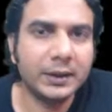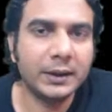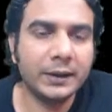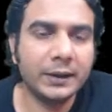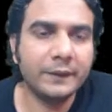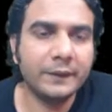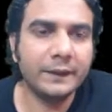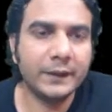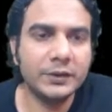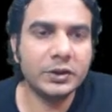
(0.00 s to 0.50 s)

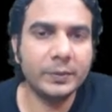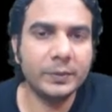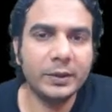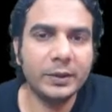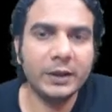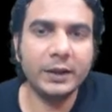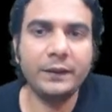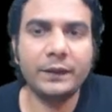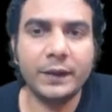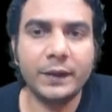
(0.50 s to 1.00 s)

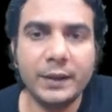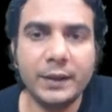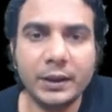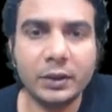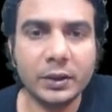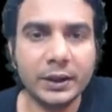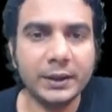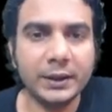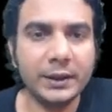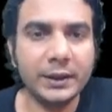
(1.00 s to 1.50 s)
differentiability funda
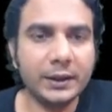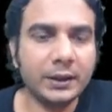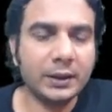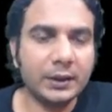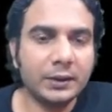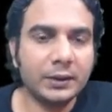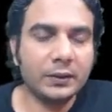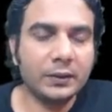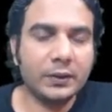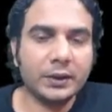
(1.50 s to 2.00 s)
or anything.
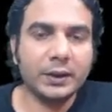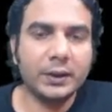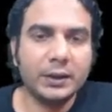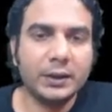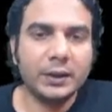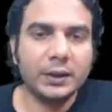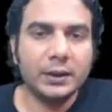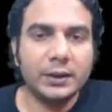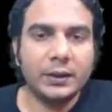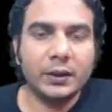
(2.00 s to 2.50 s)
Okay?
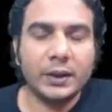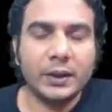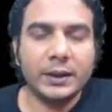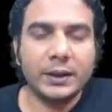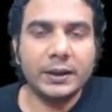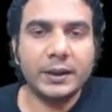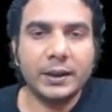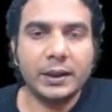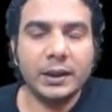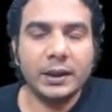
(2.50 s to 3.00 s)
You can
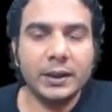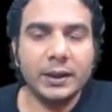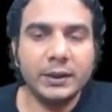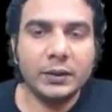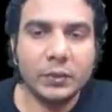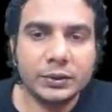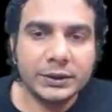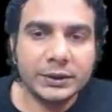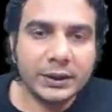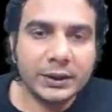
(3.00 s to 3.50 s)
directly
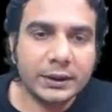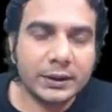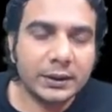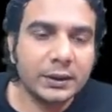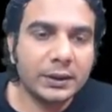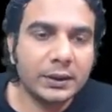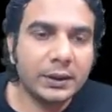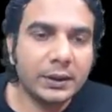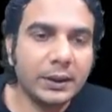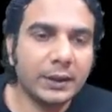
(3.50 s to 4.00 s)
use it
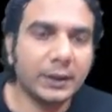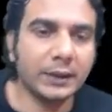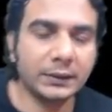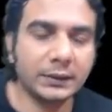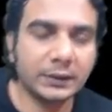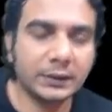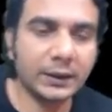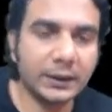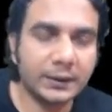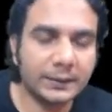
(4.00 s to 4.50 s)
and
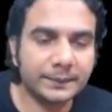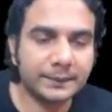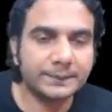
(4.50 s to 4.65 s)
answer it.